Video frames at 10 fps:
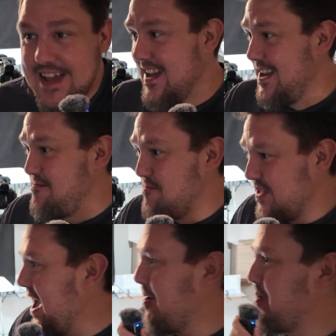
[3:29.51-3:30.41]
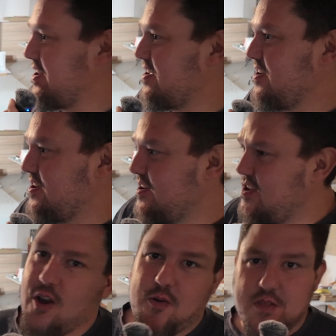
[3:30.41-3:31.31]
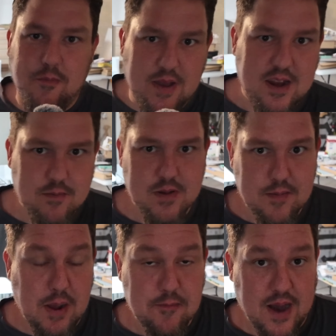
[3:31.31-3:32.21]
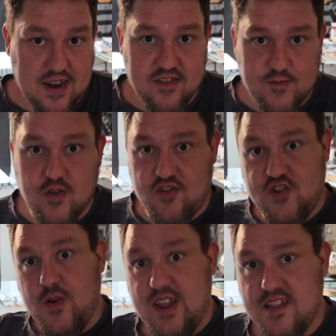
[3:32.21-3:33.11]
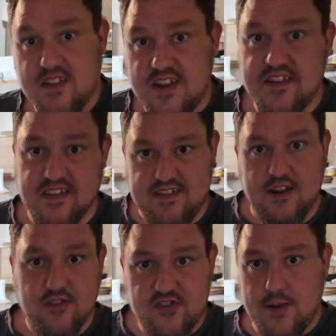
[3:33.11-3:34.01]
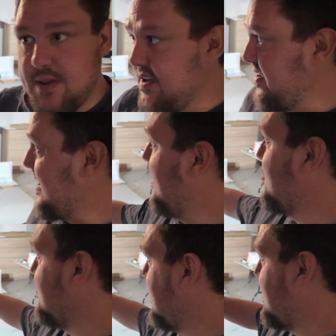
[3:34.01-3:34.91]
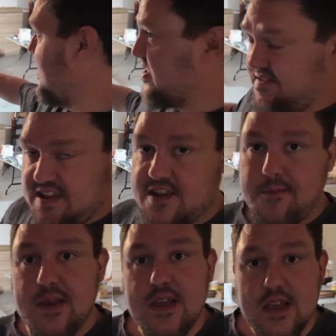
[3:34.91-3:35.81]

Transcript: No, the main part is of course showing the details close up, because I can't do that in this setup,